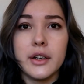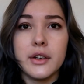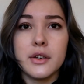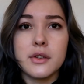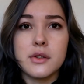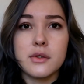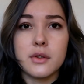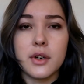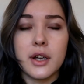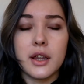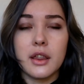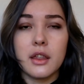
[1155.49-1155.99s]

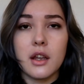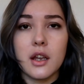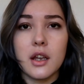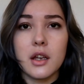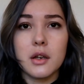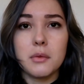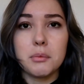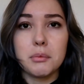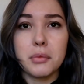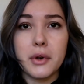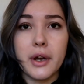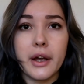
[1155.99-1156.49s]
So I
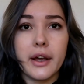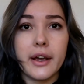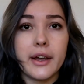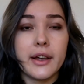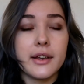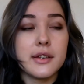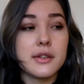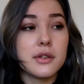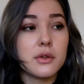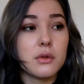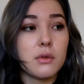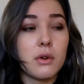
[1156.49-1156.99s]
think
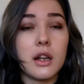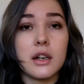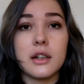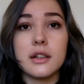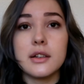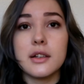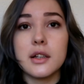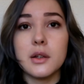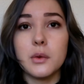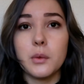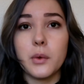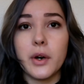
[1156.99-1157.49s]
price
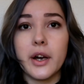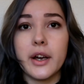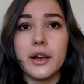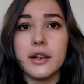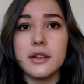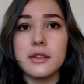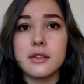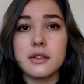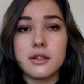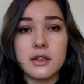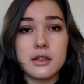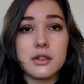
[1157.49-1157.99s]
quality
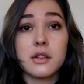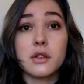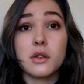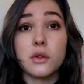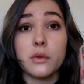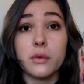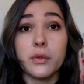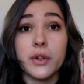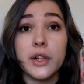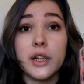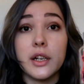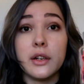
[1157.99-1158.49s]
wise, this is a
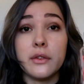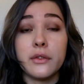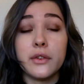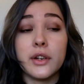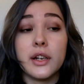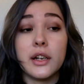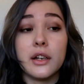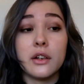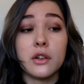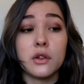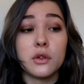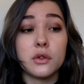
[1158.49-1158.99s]

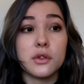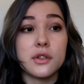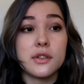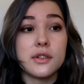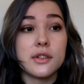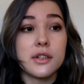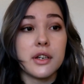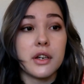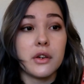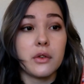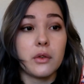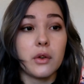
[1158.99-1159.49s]
really good
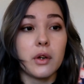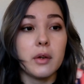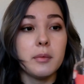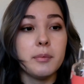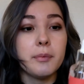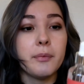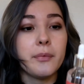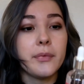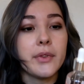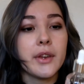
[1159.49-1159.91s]
serum.